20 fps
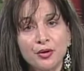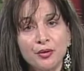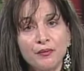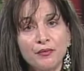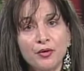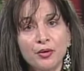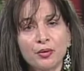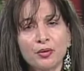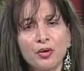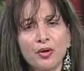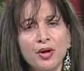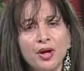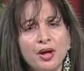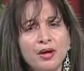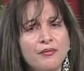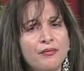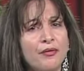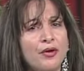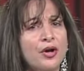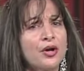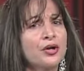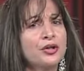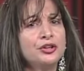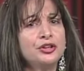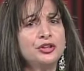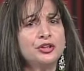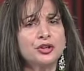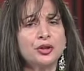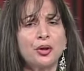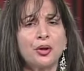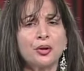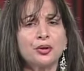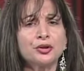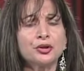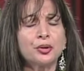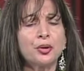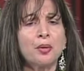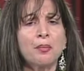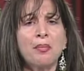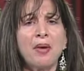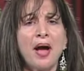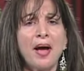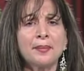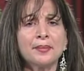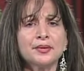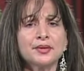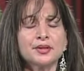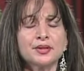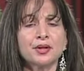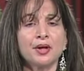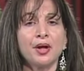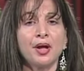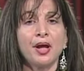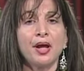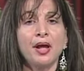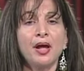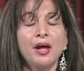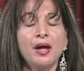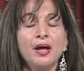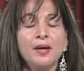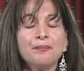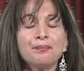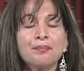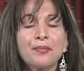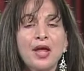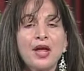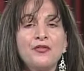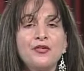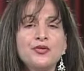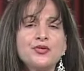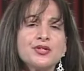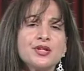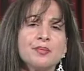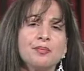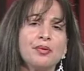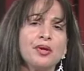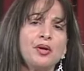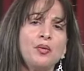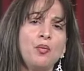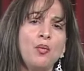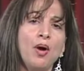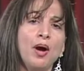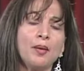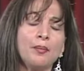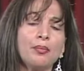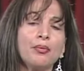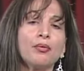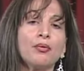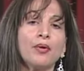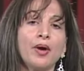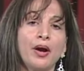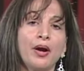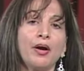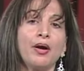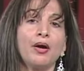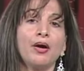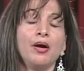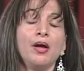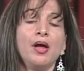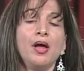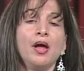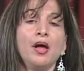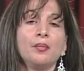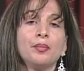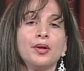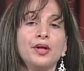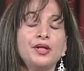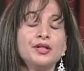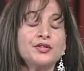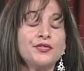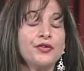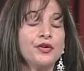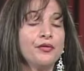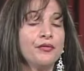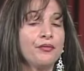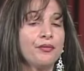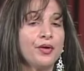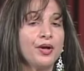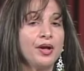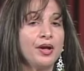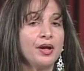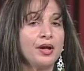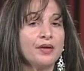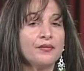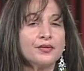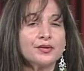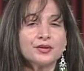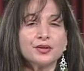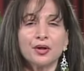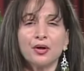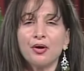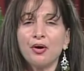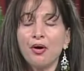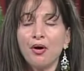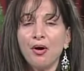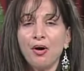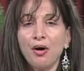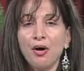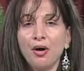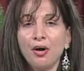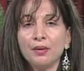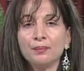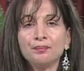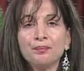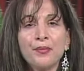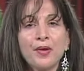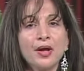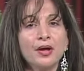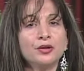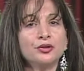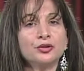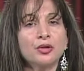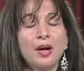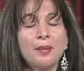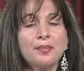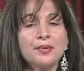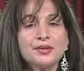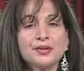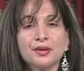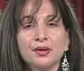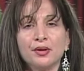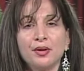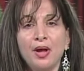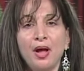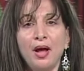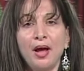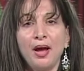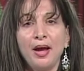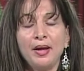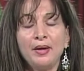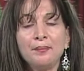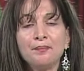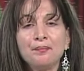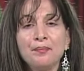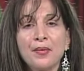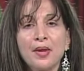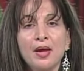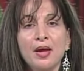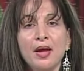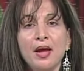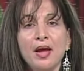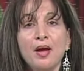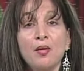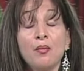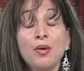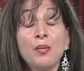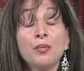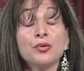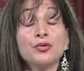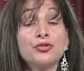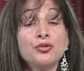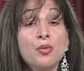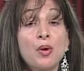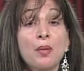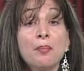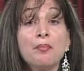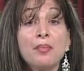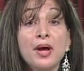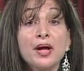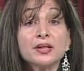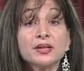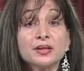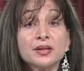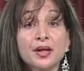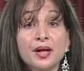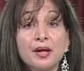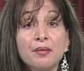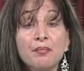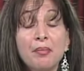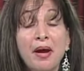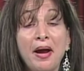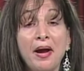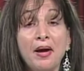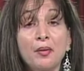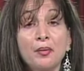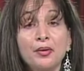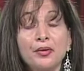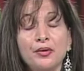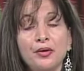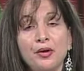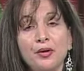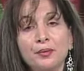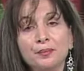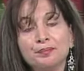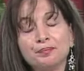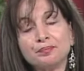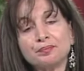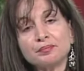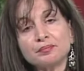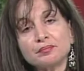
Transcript: you, if you're looking for a good church or a Bible study, if you simply want prayer, please feel free to give us a call, drop us a line, and we will do our best to get back with you.